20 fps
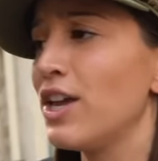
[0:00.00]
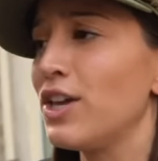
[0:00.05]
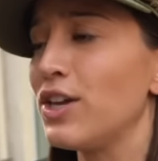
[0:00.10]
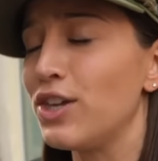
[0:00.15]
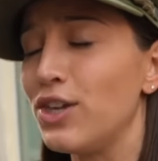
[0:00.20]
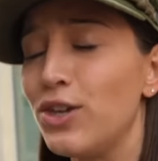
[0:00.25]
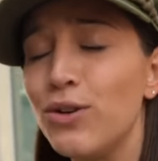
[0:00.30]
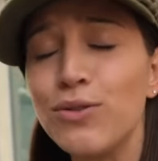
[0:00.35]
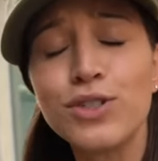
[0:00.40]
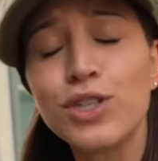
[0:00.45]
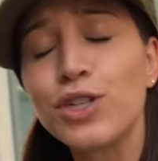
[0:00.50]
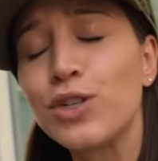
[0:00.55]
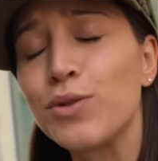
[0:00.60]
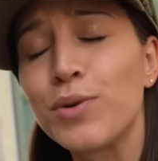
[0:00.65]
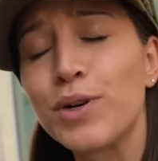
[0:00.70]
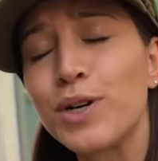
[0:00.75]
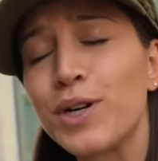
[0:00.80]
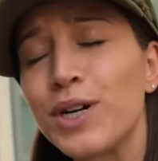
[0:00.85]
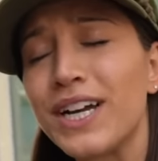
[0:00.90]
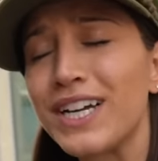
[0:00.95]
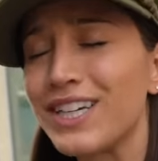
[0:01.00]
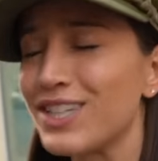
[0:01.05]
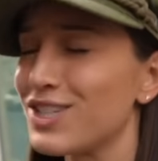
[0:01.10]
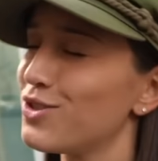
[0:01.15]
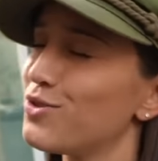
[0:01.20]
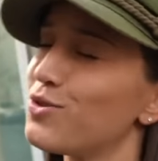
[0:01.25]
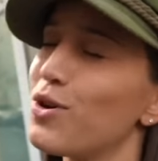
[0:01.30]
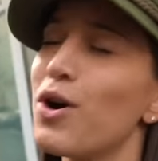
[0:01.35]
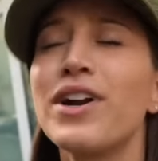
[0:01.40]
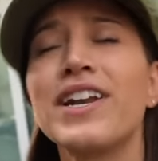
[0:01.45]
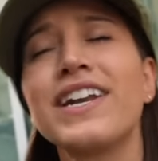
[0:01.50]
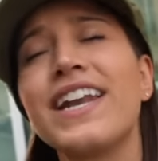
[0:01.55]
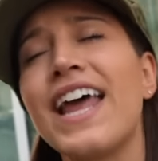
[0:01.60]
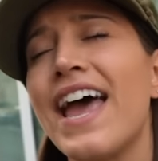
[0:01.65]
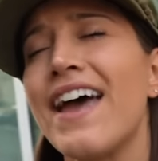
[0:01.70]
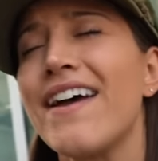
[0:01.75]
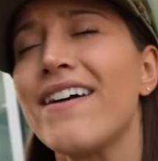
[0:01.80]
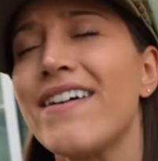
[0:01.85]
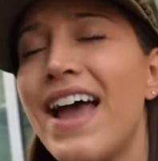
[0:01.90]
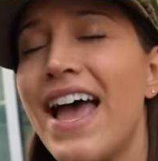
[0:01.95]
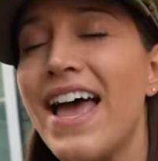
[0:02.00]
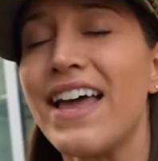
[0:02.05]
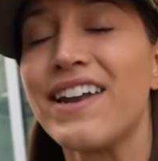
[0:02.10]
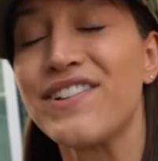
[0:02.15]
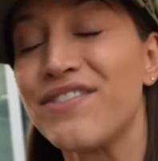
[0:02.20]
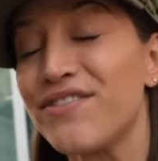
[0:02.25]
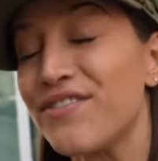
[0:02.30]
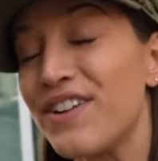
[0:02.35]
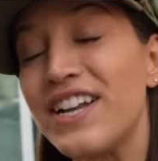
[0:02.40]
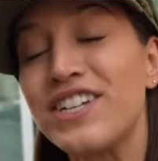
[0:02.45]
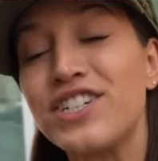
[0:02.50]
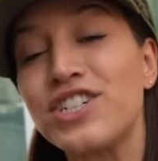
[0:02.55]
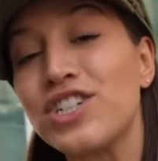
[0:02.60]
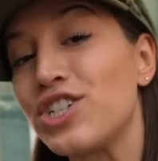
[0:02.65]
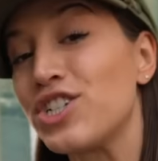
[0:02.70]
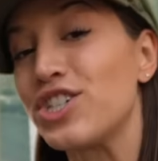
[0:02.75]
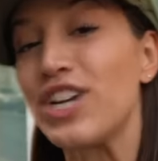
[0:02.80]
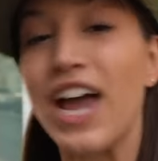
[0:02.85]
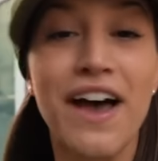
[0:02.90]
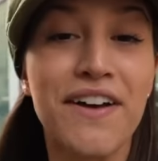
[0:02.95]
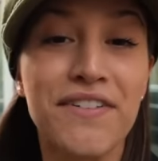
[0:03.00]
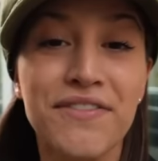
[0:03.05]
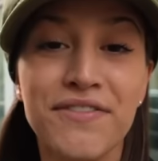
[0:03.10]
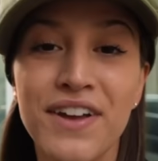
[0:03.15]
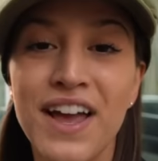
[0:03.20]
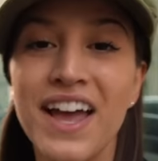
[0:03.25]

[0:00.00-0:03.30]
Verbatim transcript: YouTuber extraordinaire and French chef